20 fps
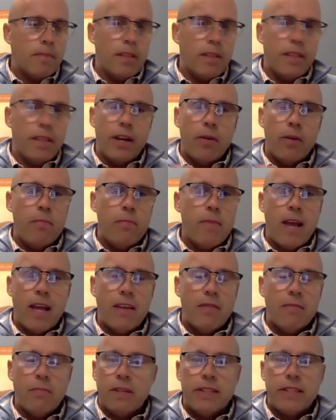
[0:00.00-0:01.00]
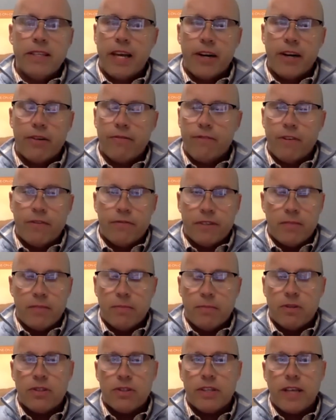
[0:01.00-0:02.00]
there may have been 10 or
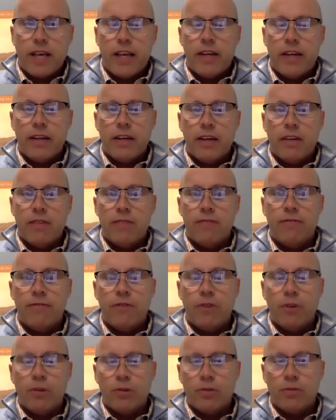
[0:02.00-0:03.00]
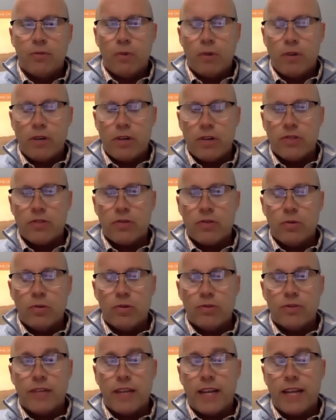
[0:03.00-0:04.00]
15% of those four-year
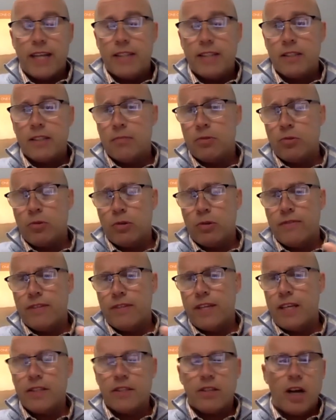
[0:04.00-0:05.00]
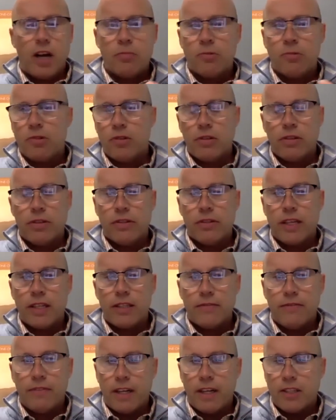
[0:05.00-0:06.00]
schools that had some sort of test optional or
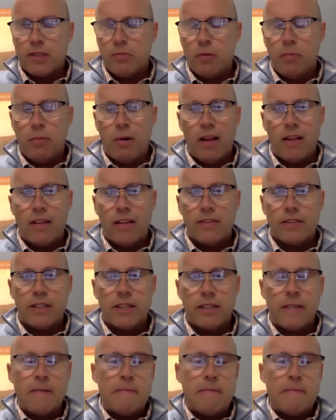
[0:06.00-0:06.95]
test flexible policy.